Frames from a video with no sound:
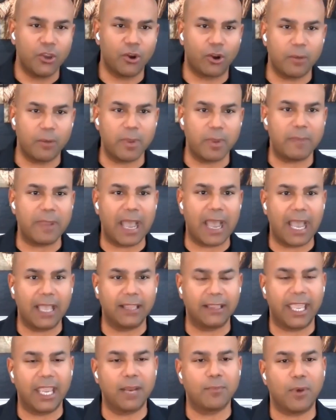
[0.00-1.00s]
you're going to be
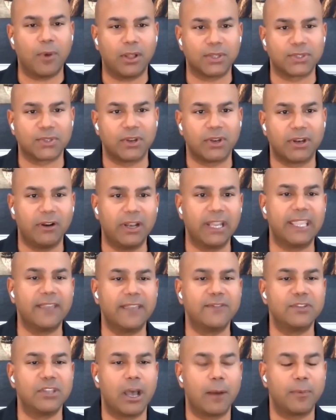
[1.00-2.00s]
behind the 8 ball. So it really
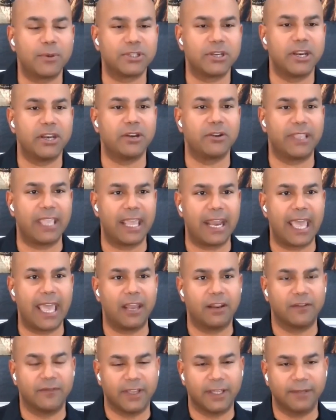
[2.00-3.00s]
gives you the opportunity to get
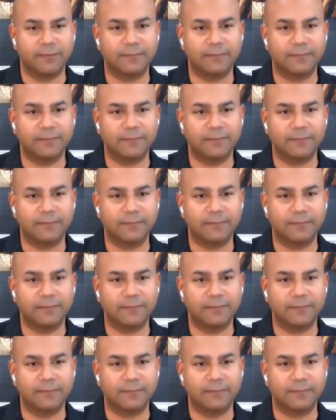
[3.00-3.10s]
ahead of